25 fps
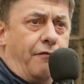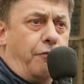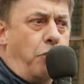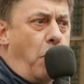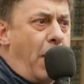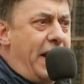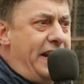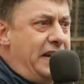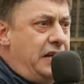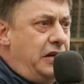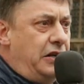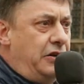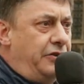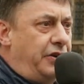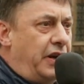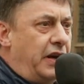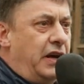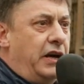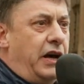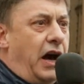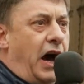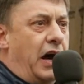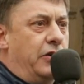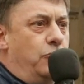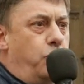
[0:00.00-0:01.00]
of wind
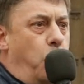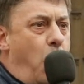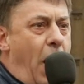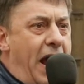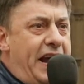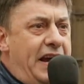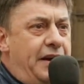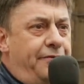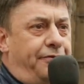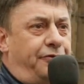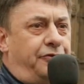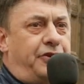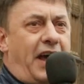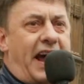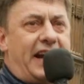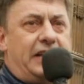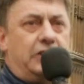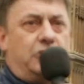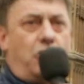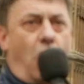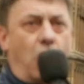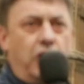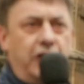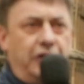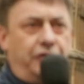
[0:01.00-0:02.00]
and wave
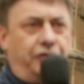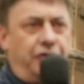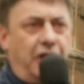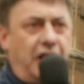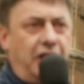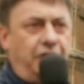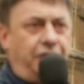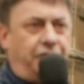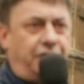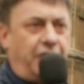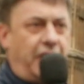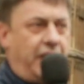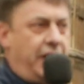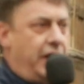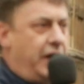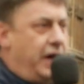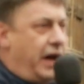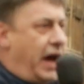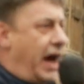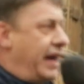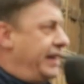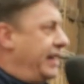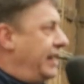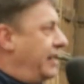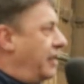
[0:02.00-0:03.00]
technologies,
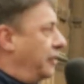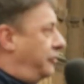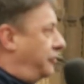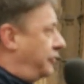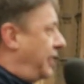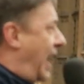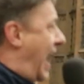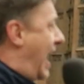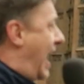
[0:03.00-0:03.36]
and in a